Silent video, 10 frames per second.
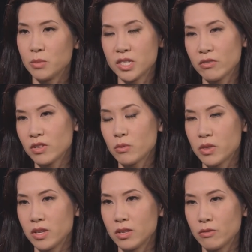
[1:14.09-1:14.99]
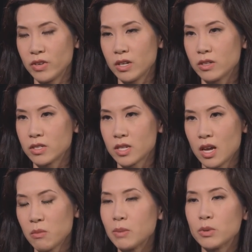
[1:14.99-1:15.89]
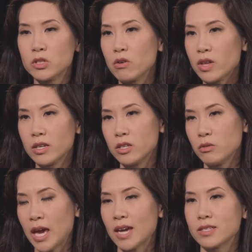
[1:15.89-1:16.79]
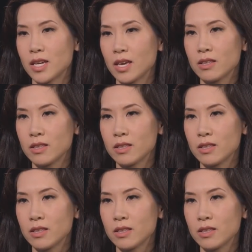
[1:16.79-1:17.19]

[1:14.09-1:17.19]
But definitely within the field, people know that you can't say